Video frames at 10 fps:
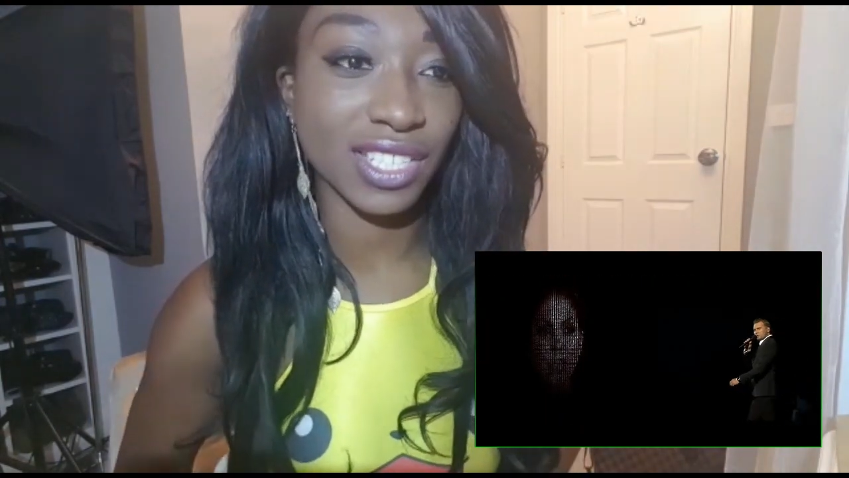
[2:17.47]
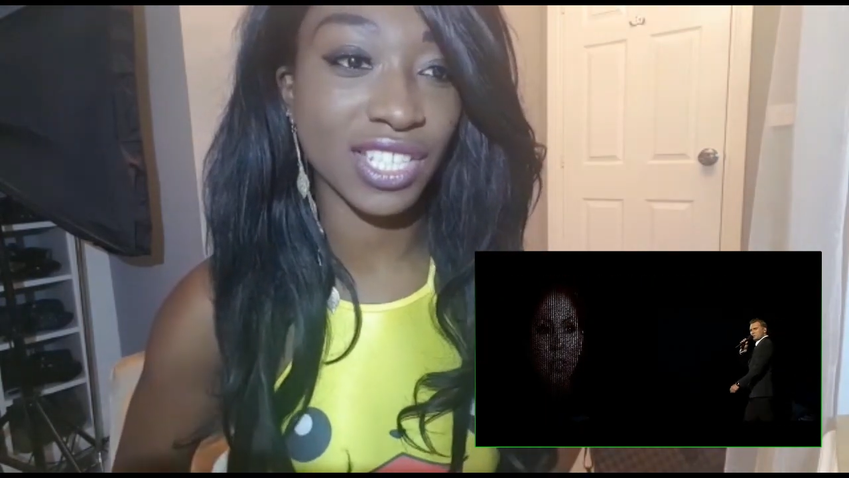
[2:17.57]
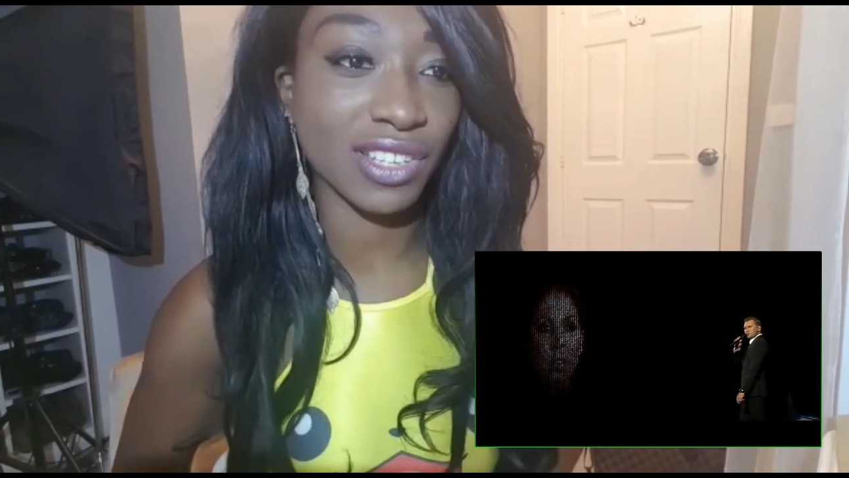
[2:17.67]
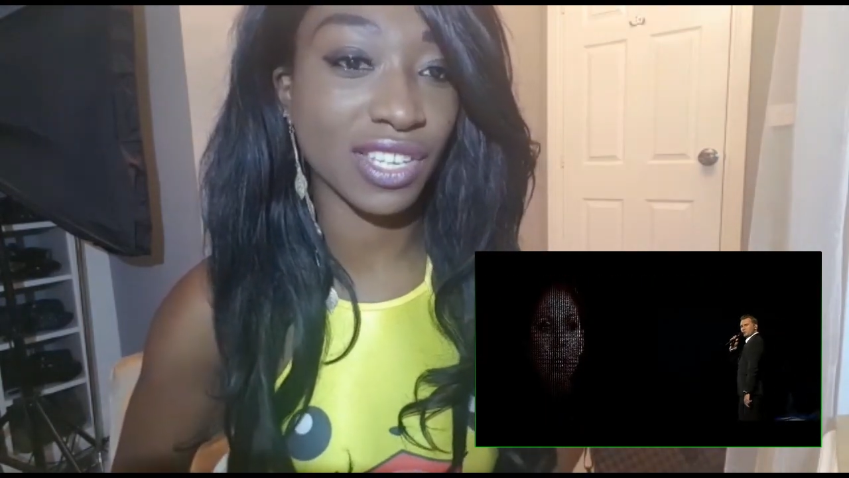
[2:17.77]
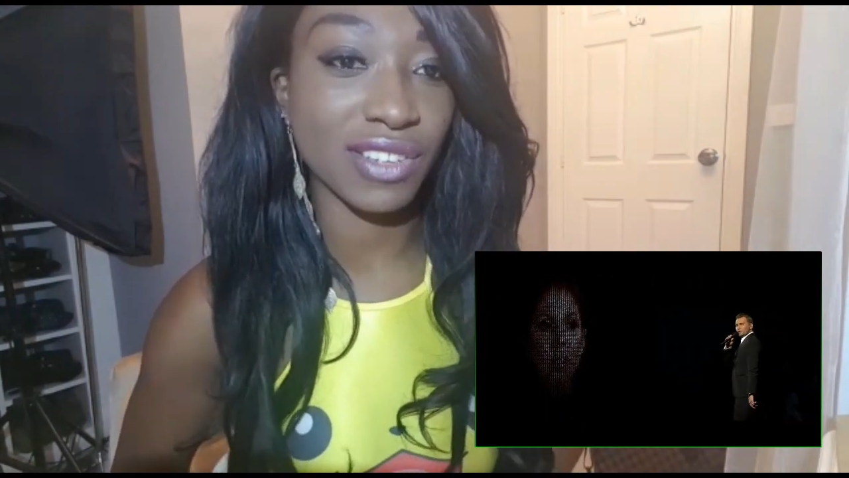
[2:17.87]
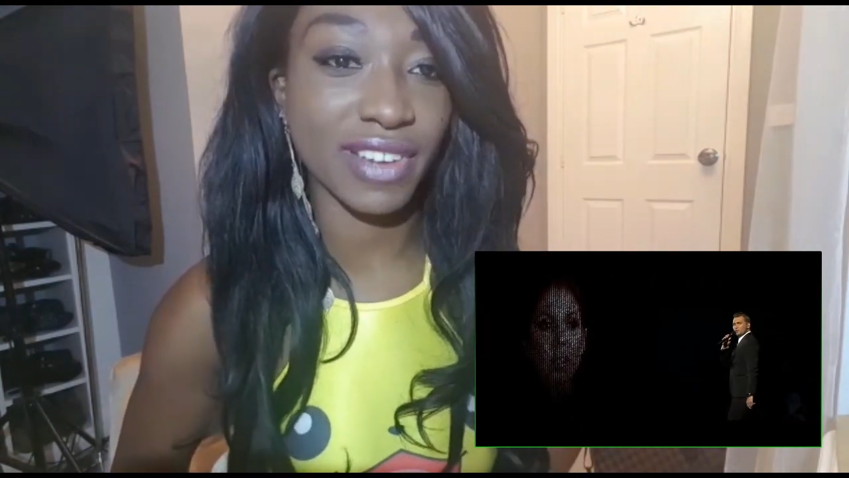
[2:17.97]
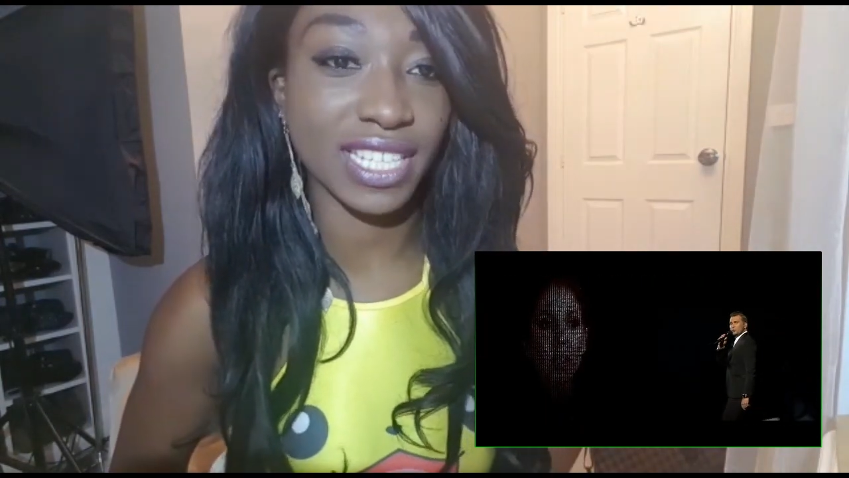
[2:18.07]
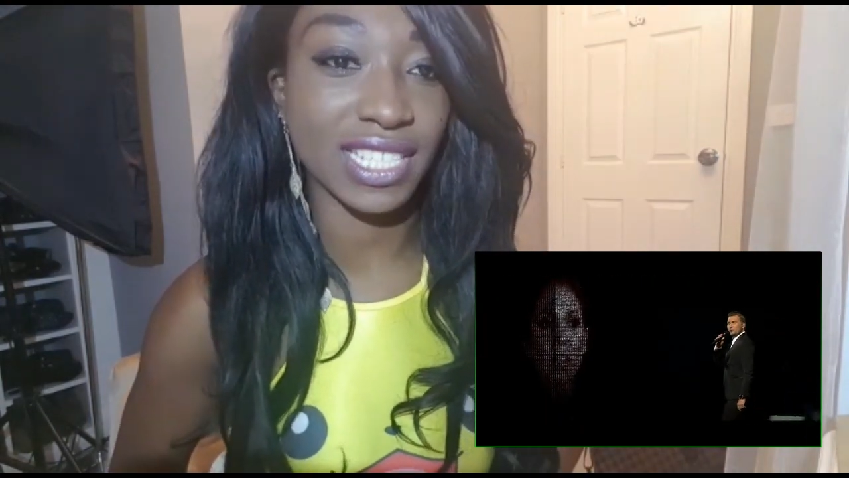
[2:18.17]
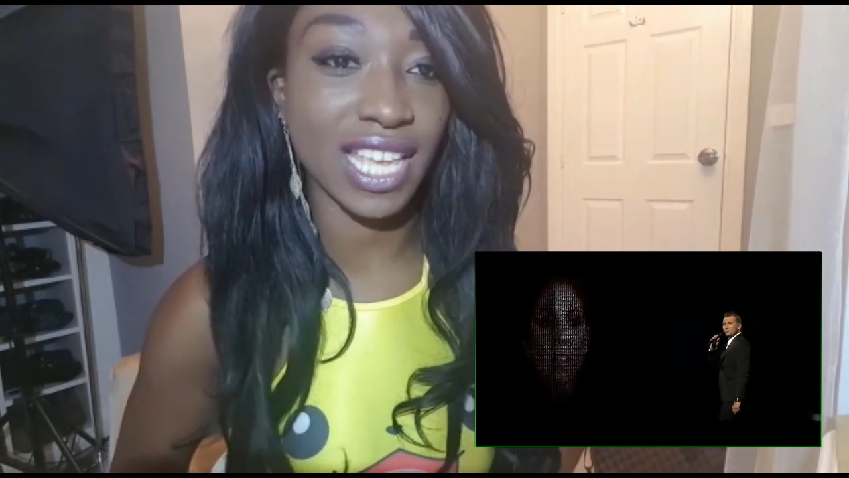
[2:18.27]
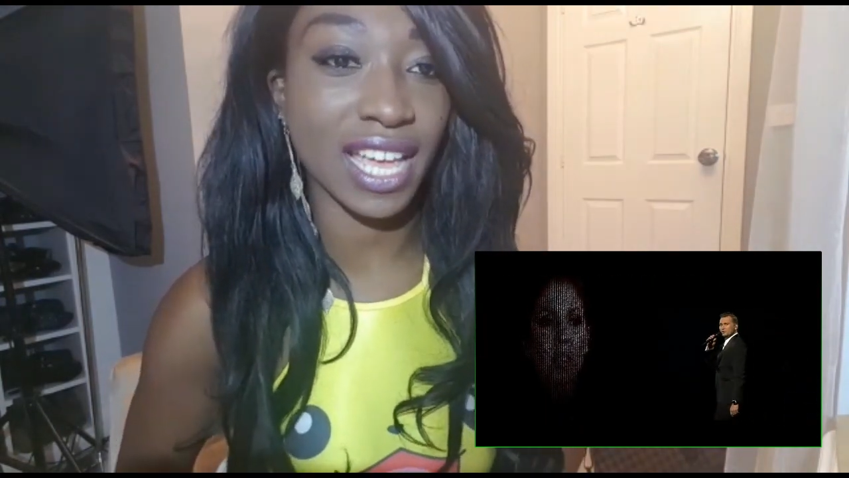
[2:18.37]
You can
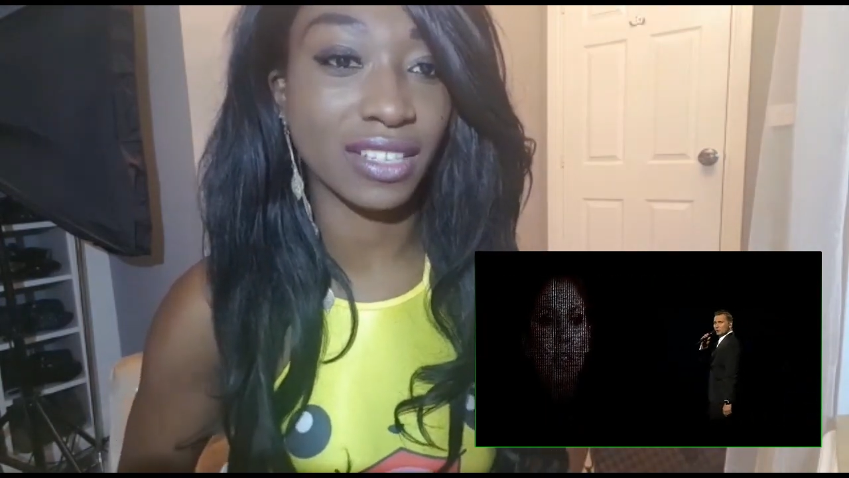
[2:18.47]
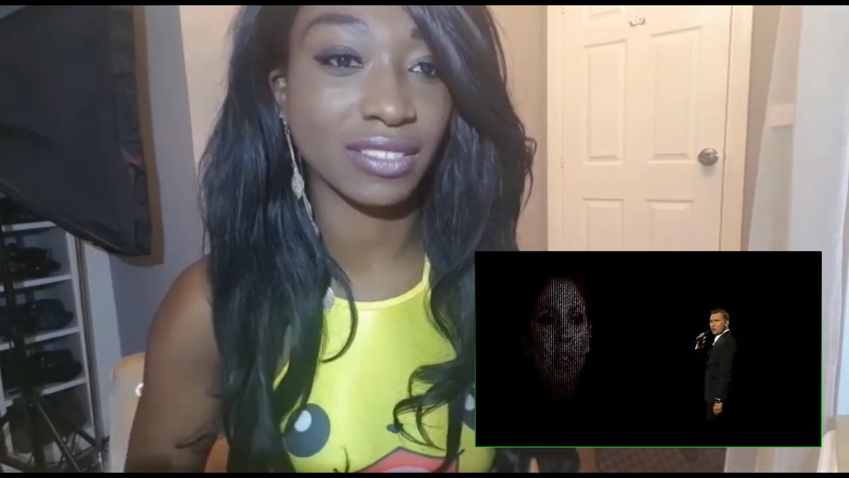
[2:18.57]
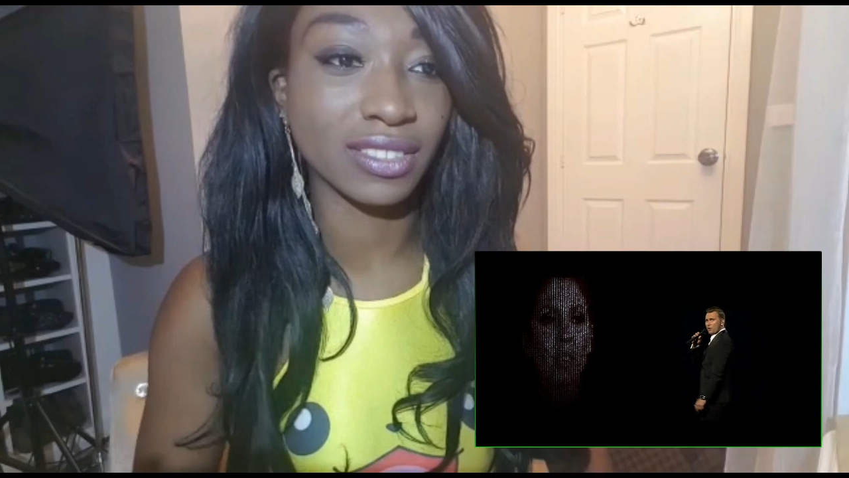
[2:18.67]
already tell.